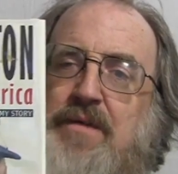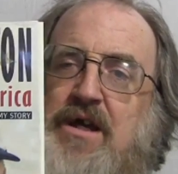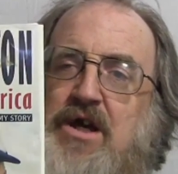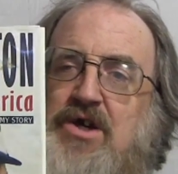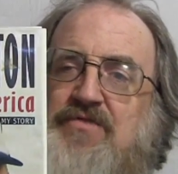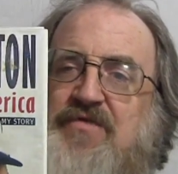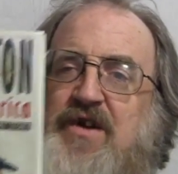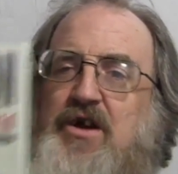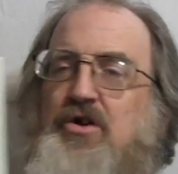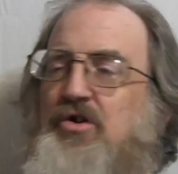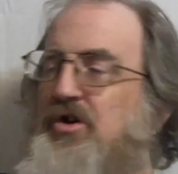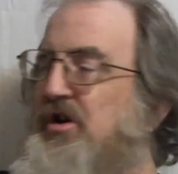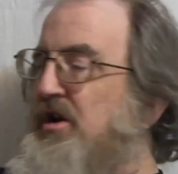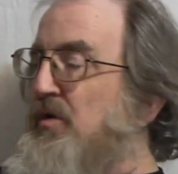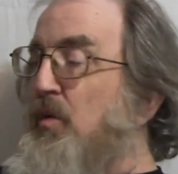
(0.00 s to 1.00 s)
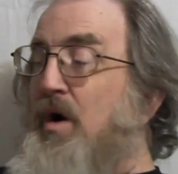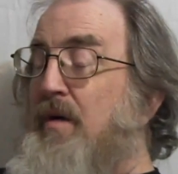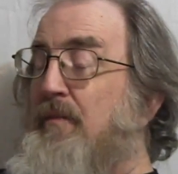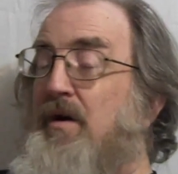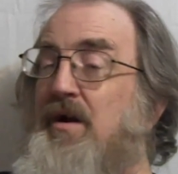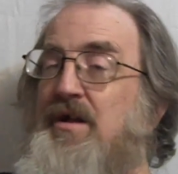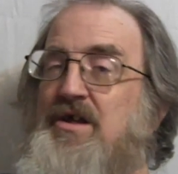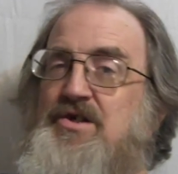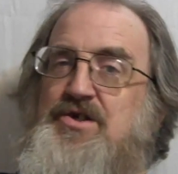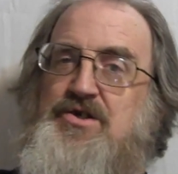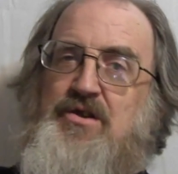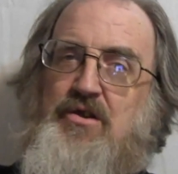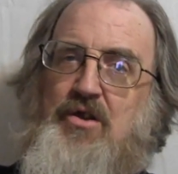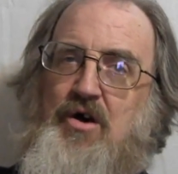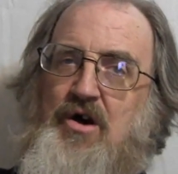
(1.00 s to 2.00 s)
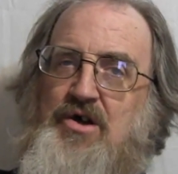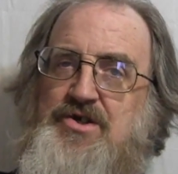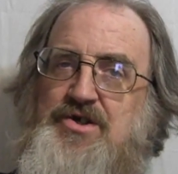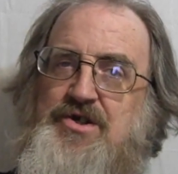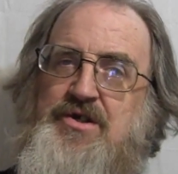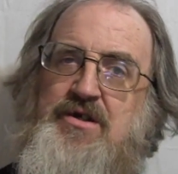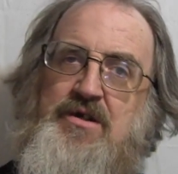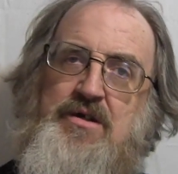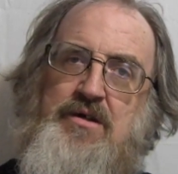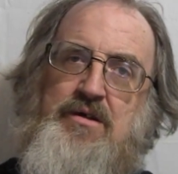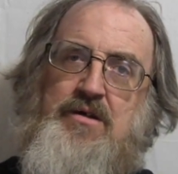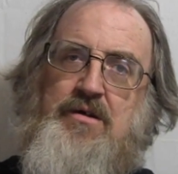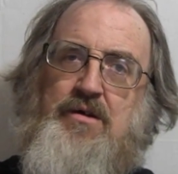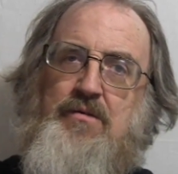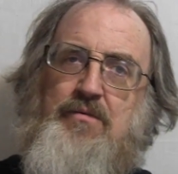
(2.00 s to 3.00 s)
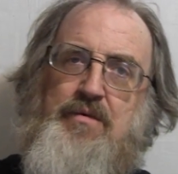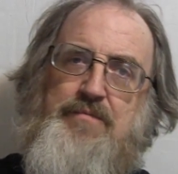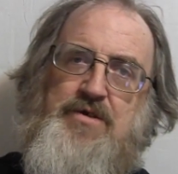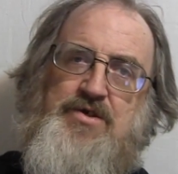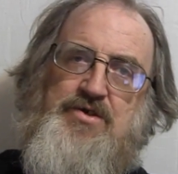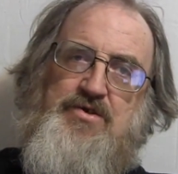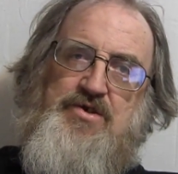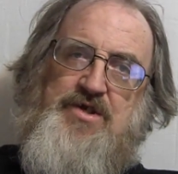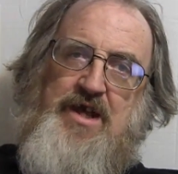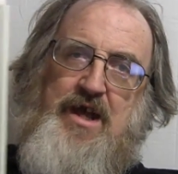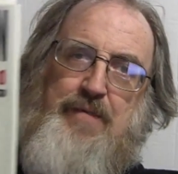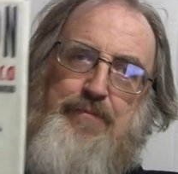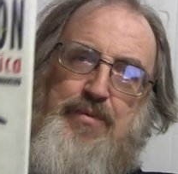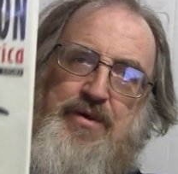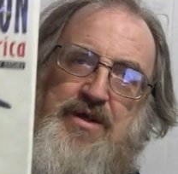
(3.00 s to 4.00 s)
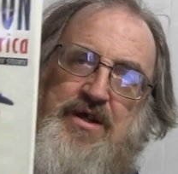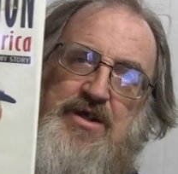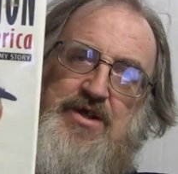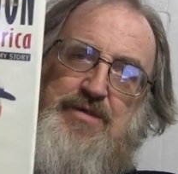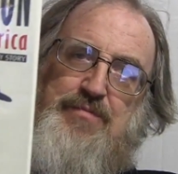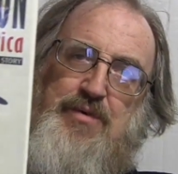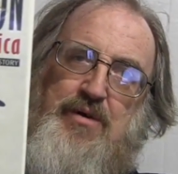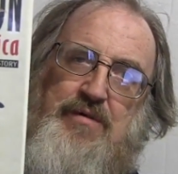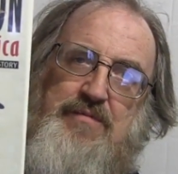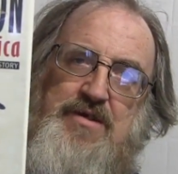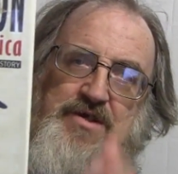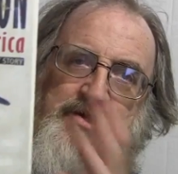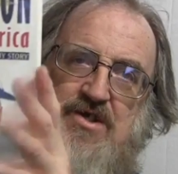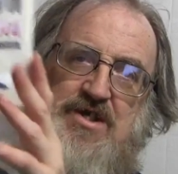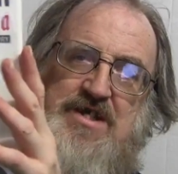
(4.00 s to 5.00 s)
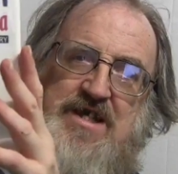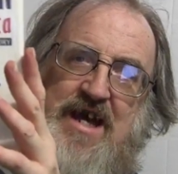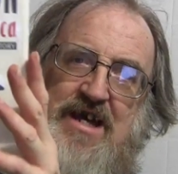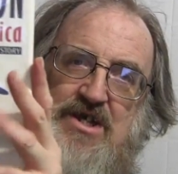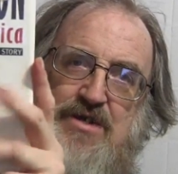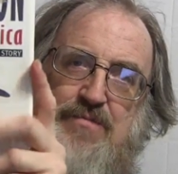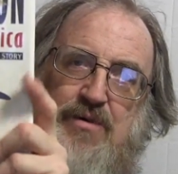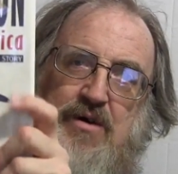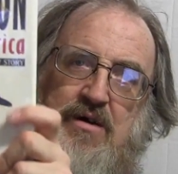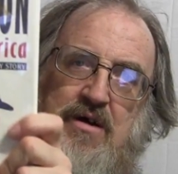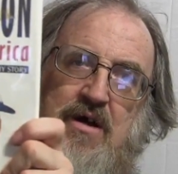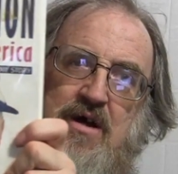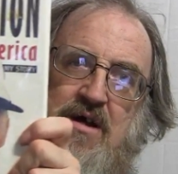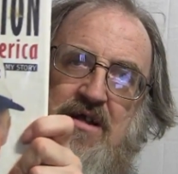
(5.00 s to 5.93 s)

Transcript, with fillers: Because very clearly Walmart has lost what Mr. Sam put in this book. This is a textbook.